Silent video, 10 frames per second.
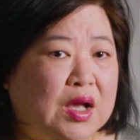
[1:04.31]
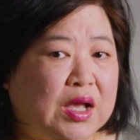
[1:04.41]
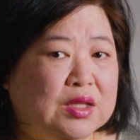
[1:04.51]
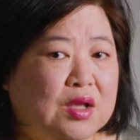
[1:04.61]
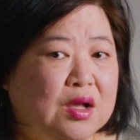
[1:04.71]

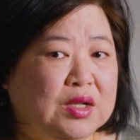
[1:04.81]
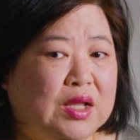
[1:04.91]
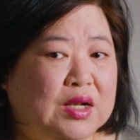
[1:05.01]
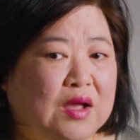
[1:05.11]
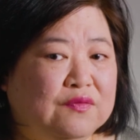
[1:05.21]
I thought
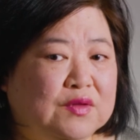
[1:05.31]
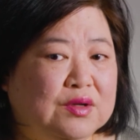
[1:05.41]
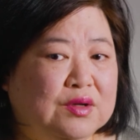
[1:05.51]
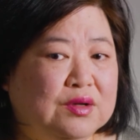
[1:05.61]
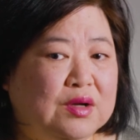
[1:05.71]
that
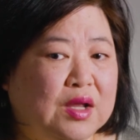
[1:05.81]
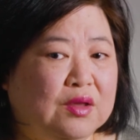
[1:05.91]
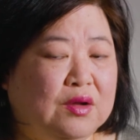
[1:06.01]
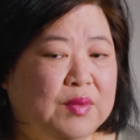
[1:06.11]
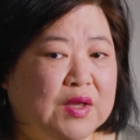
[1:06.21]
after I
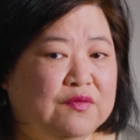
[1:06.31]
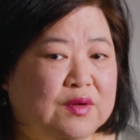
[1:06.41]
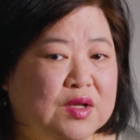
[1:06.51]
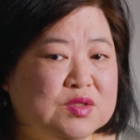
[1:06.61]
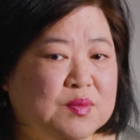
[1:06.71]
got back from
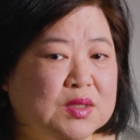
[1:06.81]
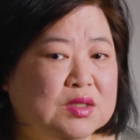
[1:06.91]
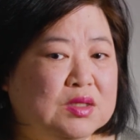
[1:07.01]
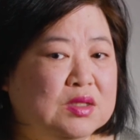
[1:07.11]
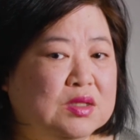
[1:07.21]

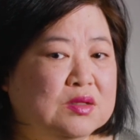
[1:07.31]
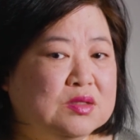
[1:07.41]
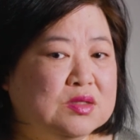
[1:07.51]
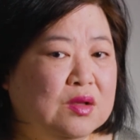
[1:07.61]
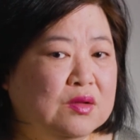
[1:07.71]
hospital,
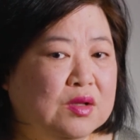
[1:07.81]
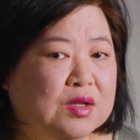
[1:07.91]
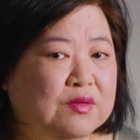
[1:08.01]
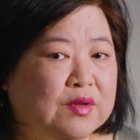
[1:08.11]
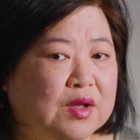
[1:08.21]

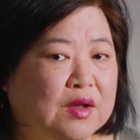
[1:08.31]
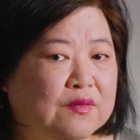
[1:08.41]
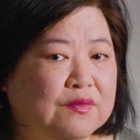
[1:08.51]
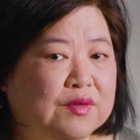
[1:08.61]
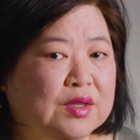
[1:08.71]
slowly
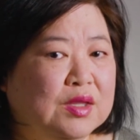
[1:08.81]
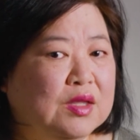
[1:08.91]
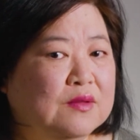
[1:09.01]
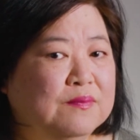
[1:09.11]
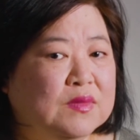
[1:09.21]

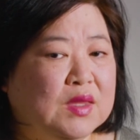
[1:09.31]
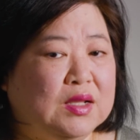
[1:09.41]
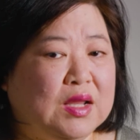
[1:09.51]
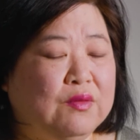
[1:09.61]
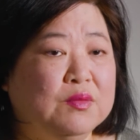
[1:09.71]
recovering,
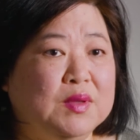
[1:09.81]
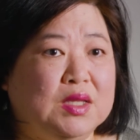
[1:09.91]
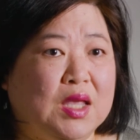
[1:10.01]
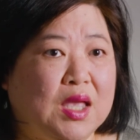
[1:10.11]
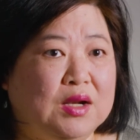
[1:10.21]
that will be
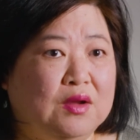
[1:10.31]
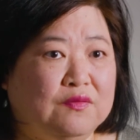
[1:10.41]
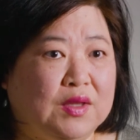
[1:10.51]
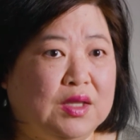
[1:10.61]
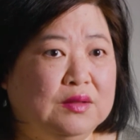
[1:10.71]
the end
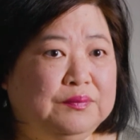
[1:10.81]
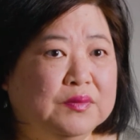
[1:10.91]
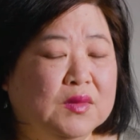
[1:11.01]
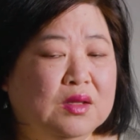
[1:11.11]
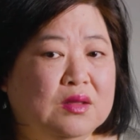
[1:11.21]
of it.
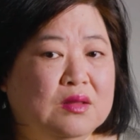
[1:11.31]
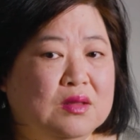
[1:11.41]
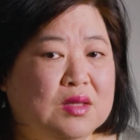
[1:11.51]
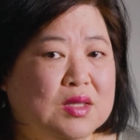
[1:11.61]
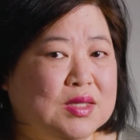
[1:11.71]

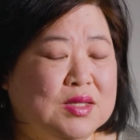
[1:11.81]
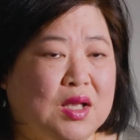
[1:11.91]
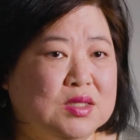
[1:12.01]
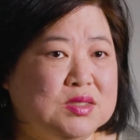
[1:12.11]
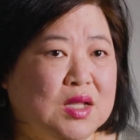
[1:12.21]
It did
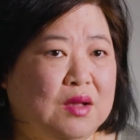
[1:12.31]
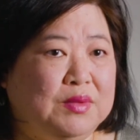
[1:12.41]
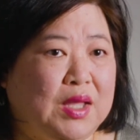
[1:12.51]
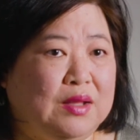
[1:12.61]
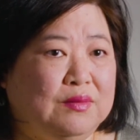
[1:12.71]
not stop
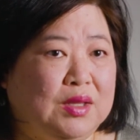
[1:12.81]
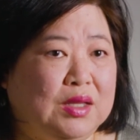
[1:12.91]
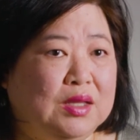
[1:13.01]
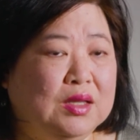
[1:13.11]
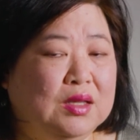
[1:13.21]
that
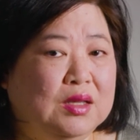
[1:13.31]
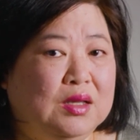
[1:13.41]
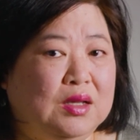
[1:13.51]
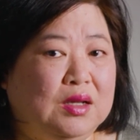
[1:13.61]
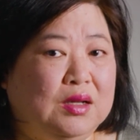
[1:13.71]
way.
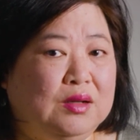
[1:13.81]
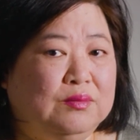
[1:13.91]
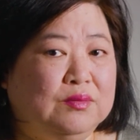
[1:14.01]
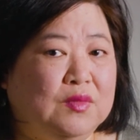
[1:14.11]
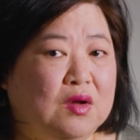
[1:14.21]

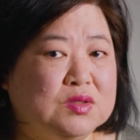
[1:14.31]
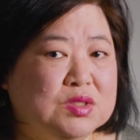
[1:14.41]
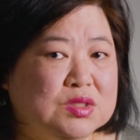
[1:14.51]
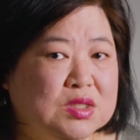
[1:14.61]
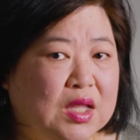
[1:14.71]

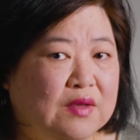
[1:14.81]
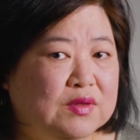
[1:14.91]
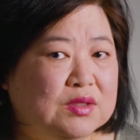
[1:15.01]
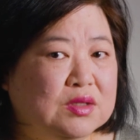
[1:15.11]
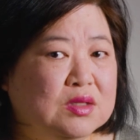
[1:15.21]
Oxygen
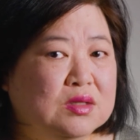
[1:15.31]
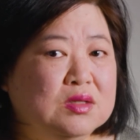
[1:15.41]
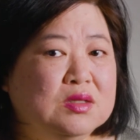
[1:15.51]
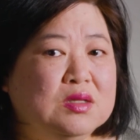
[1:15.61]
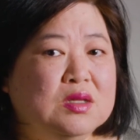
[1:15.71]
level,
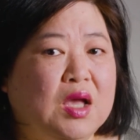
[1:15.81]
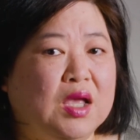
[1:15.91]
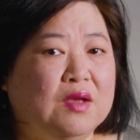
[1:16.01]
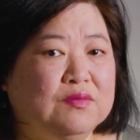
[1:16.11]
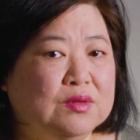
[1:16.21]
I
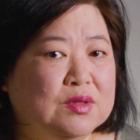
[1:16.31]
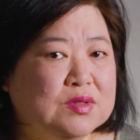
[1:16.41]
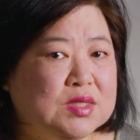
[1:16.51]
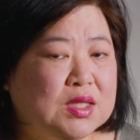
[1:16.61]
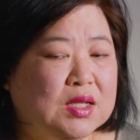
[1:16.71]
have to
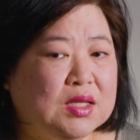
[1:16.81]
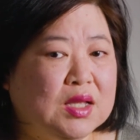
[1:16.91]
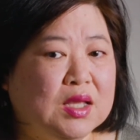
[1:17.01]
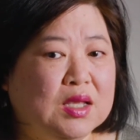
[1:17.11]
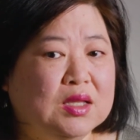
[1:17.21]
use it at
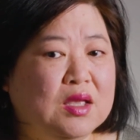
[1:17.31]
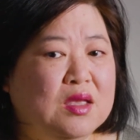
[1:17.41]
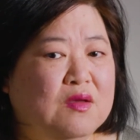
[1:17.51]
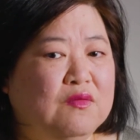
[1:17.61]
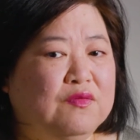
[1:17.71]
night,
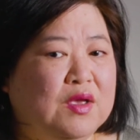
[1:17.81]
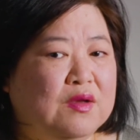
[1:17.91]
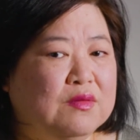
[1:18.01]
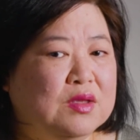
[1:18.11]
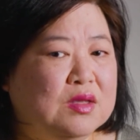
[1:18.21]

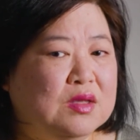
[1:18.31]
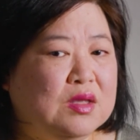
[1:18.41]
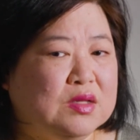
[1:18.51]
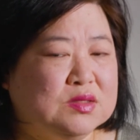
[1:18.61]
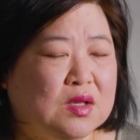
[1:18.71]
very
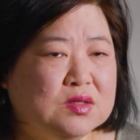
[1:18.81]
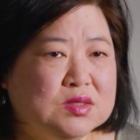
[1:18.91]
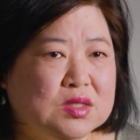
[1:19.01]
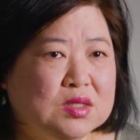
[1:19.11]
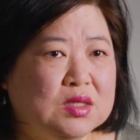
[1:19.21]

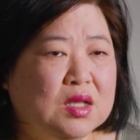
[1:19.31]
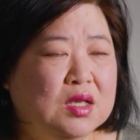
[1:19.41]
exhausted,